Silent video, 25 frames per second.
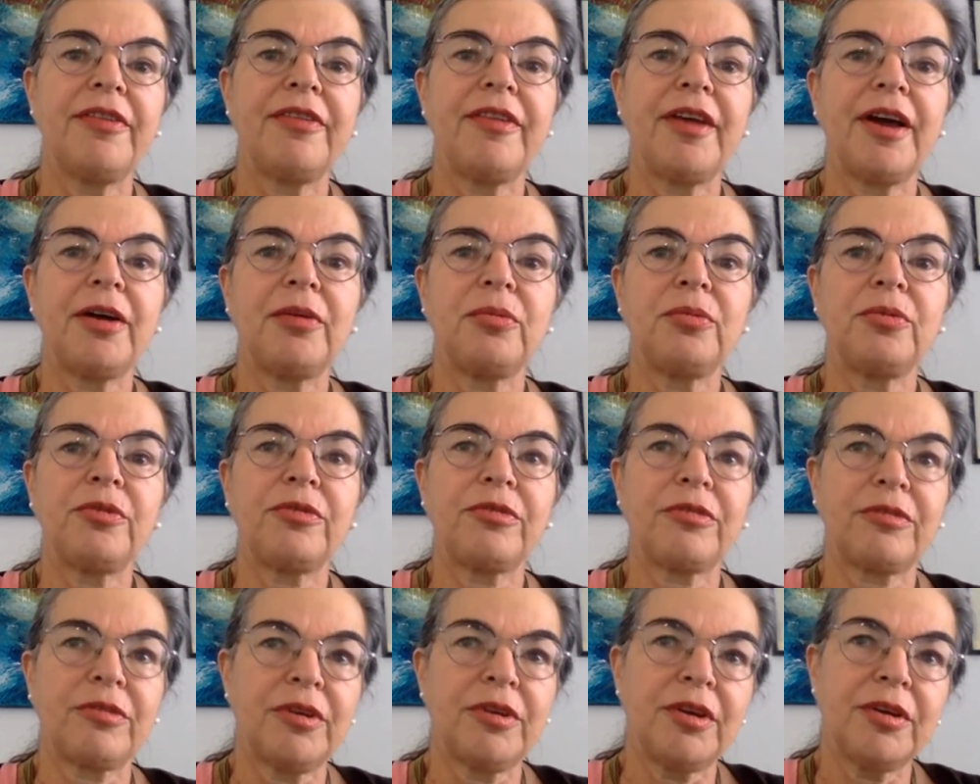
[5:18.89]
and that
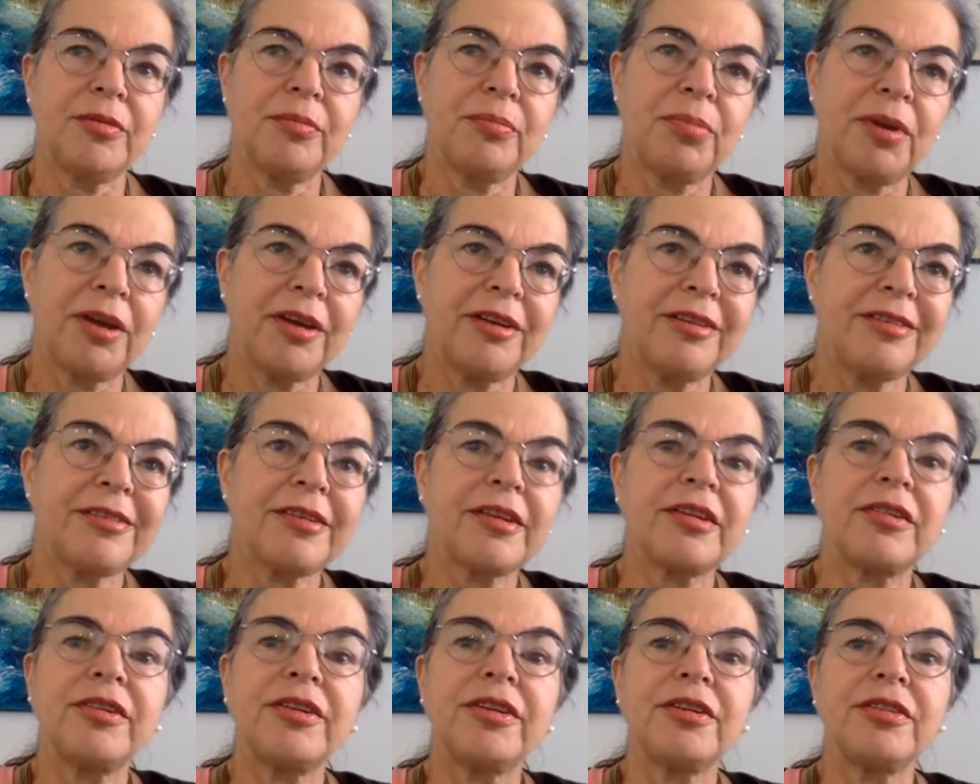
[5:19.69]
was
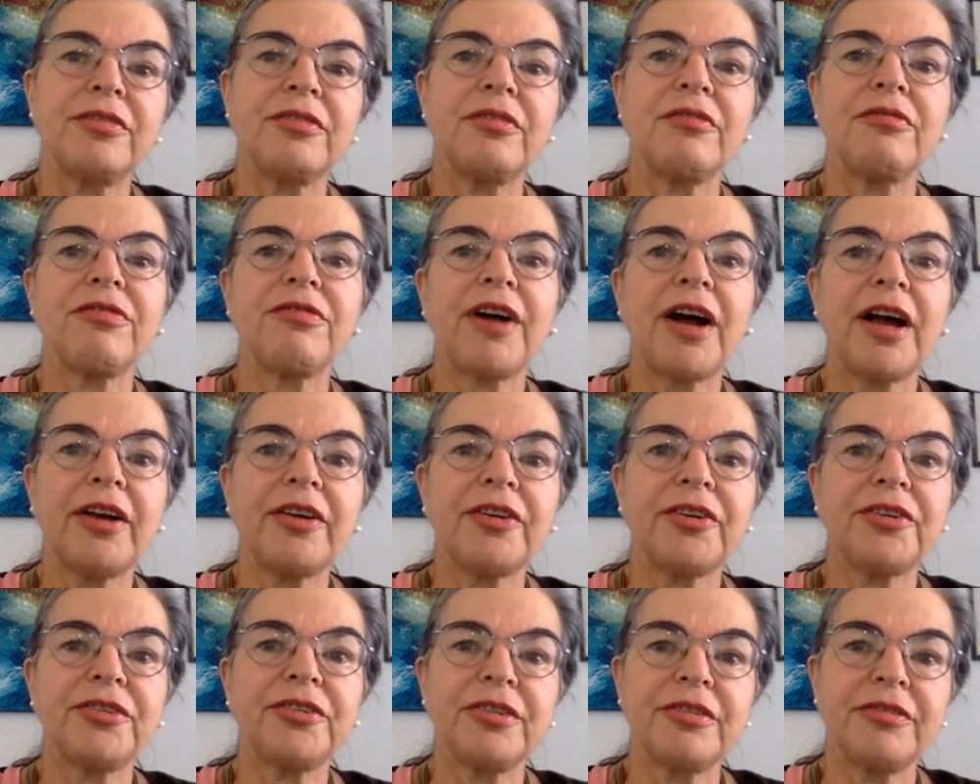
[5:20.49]
basically
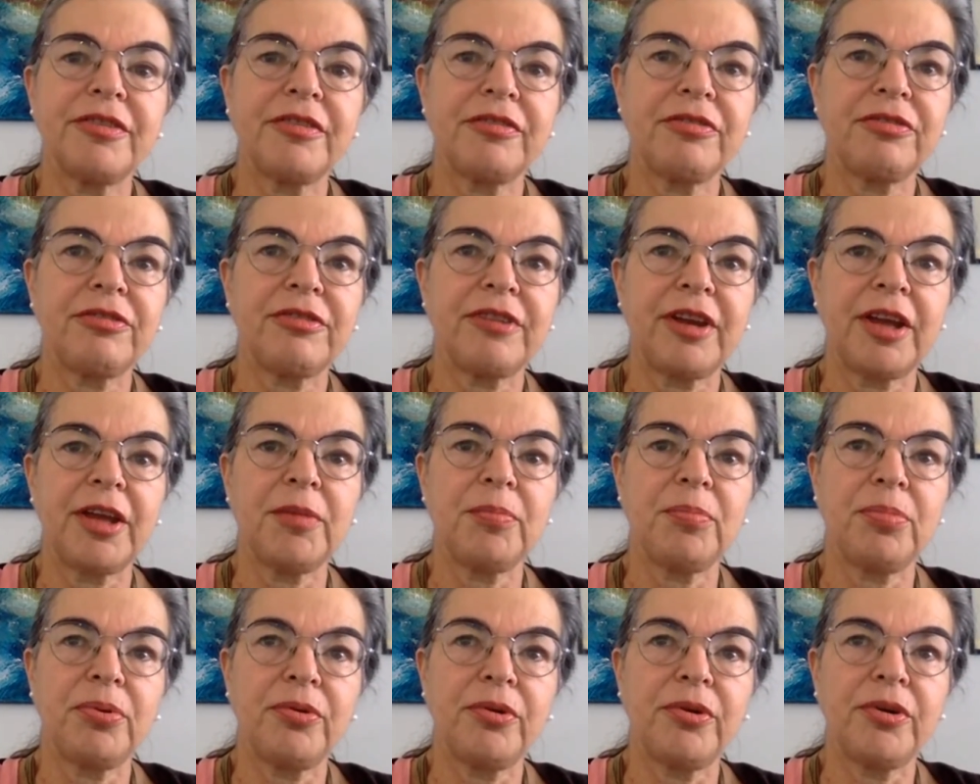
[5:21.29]
violative of
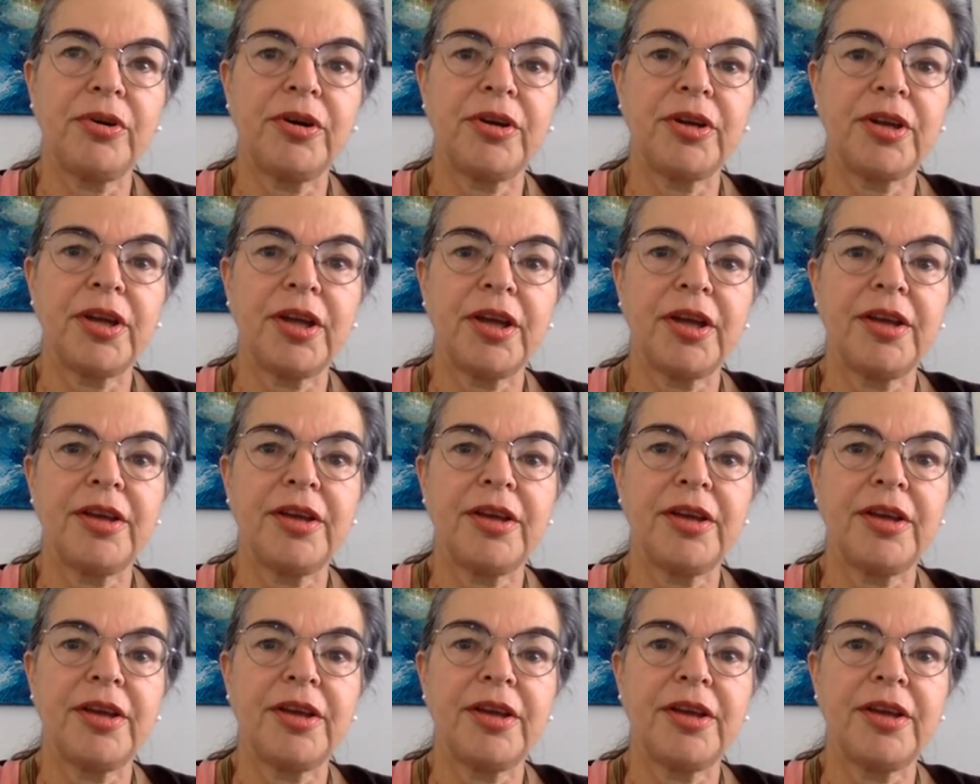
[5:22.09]
stay put.